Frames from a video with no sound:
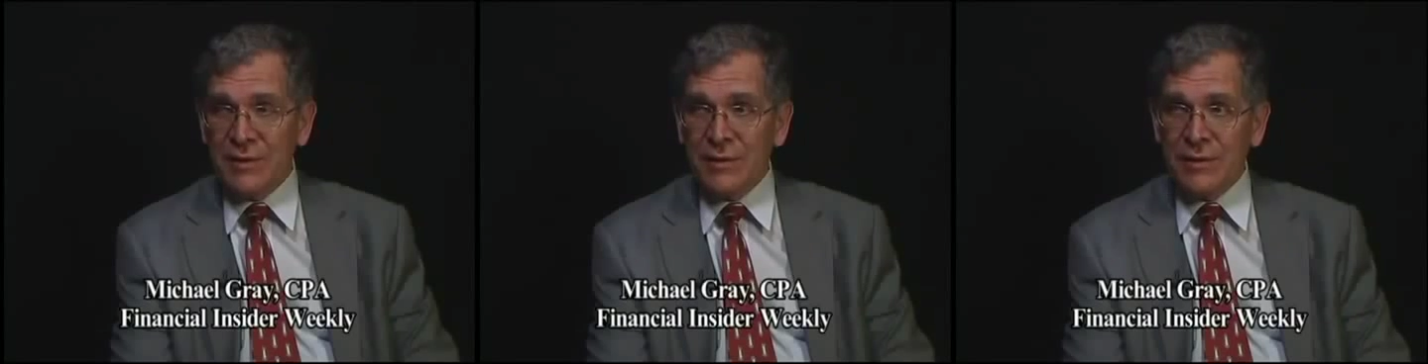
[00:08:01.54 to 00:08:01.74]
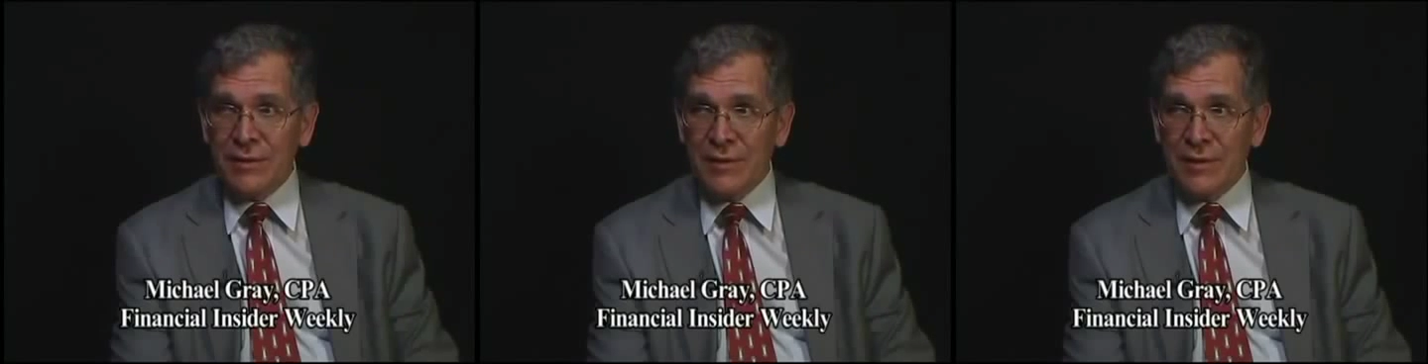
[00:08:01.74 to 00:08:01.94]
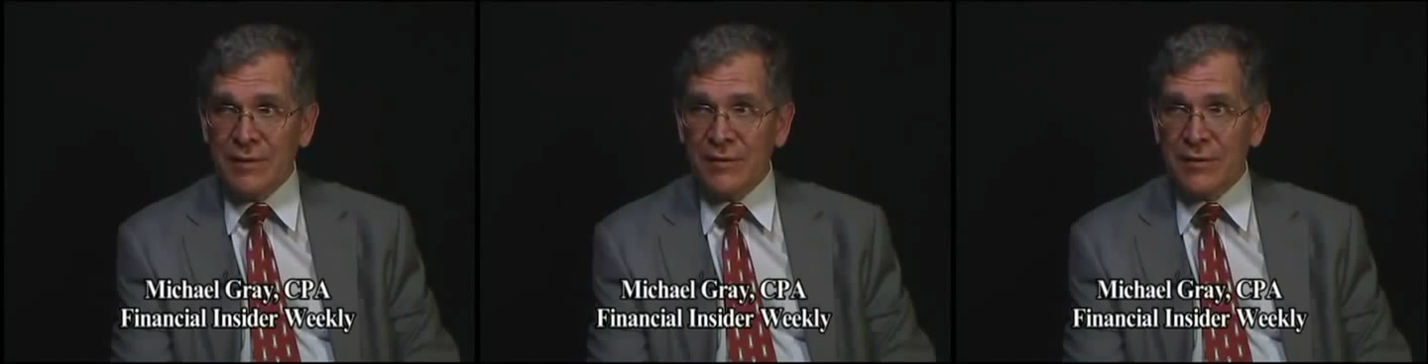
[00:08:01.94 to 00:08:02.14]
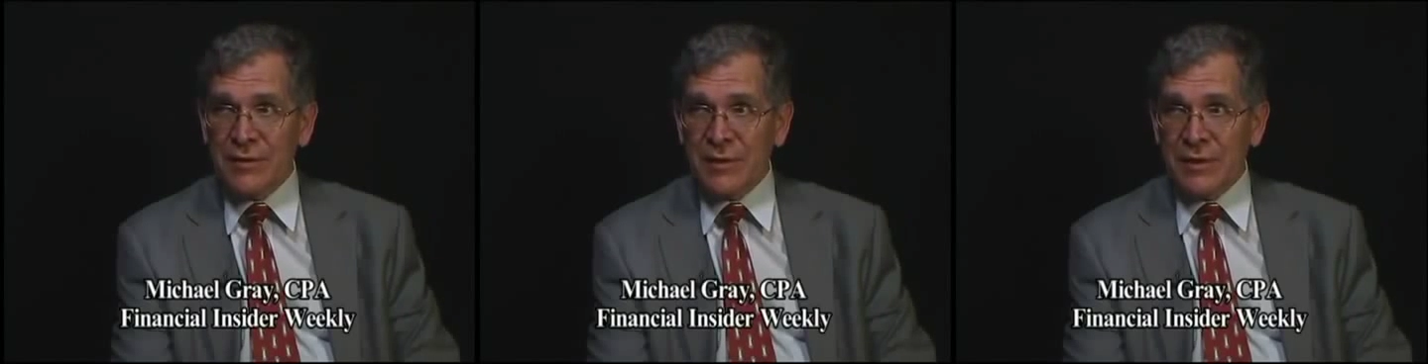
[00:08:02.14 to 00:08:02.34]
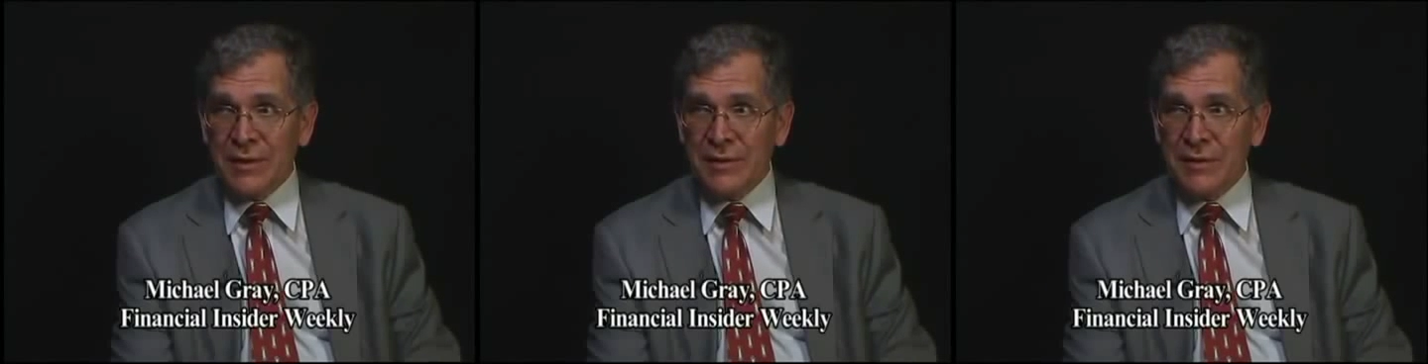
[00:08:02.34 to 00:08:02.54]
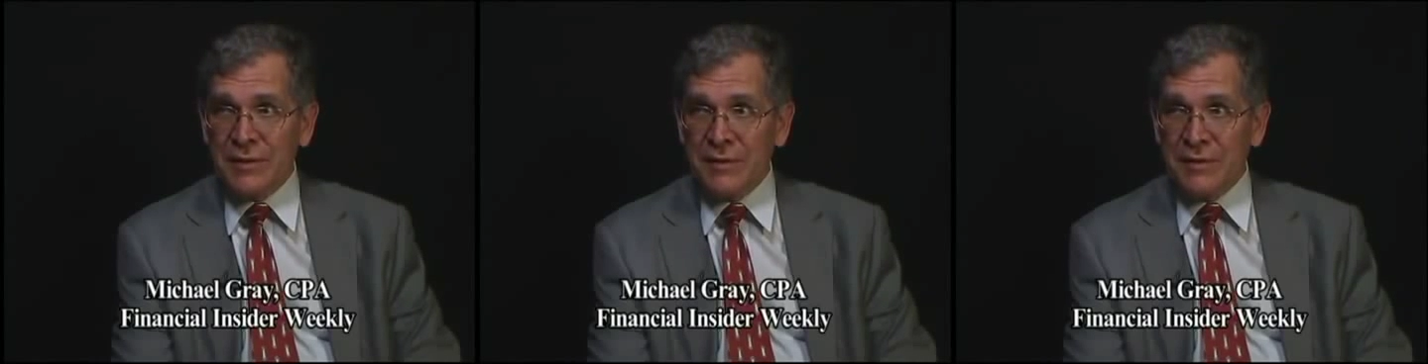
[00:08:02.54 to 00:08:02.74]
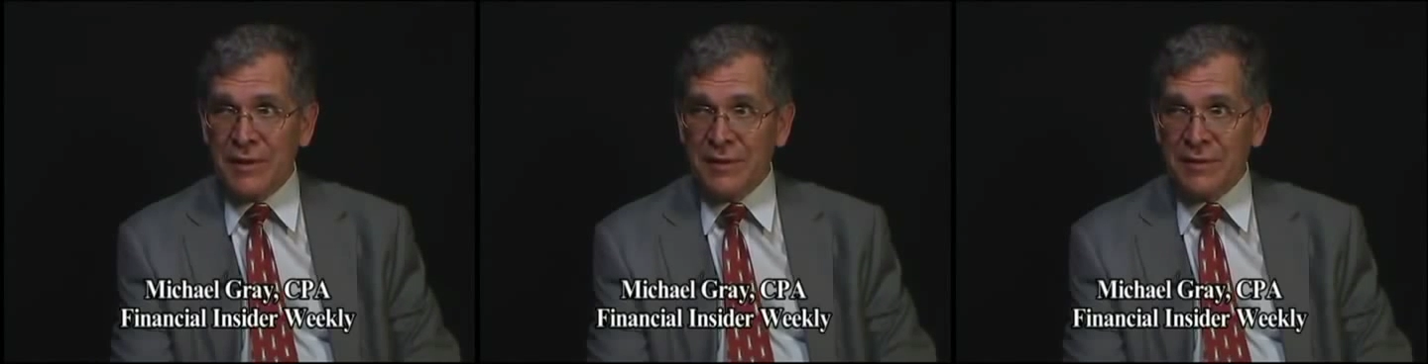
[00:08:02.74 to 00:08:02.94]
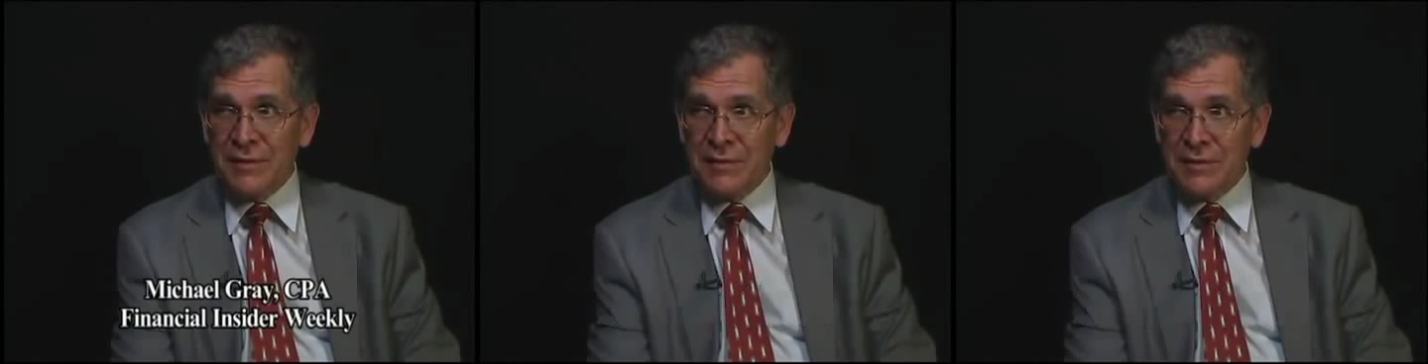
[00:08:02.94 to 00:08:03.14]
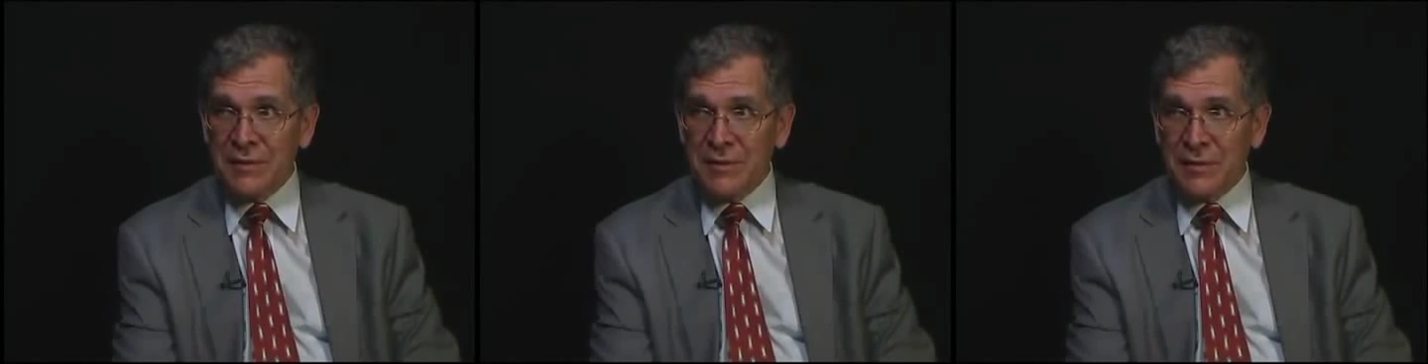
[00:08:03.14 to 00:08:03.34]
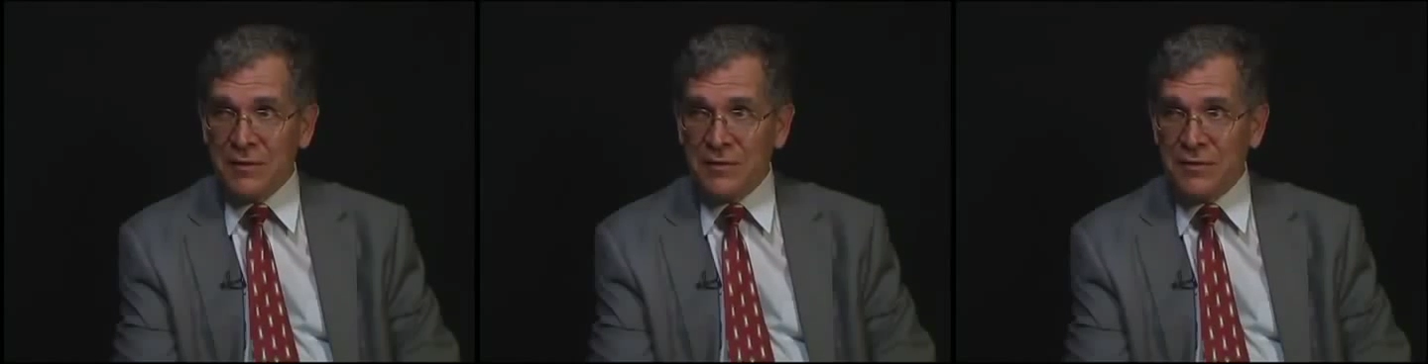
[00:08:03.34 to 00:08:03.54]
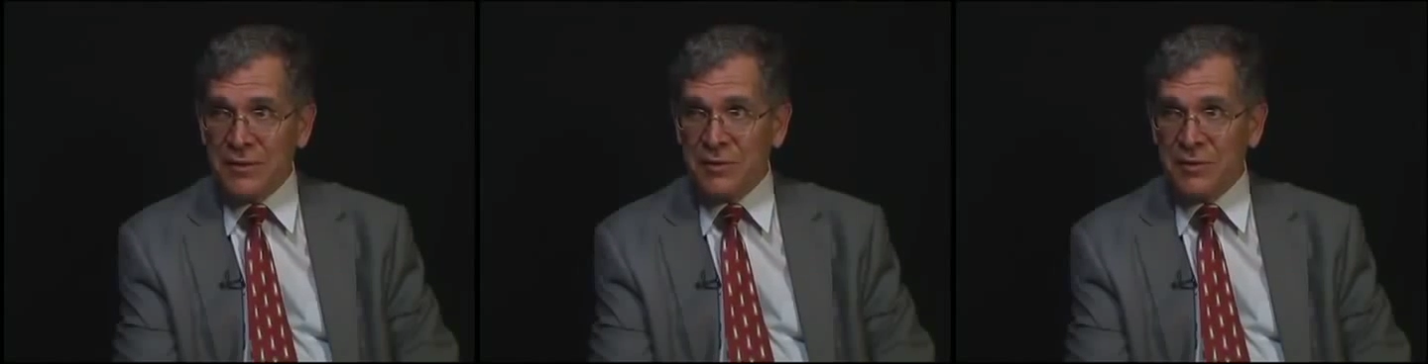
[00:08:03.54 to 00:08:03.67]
of this uh, and looking at, at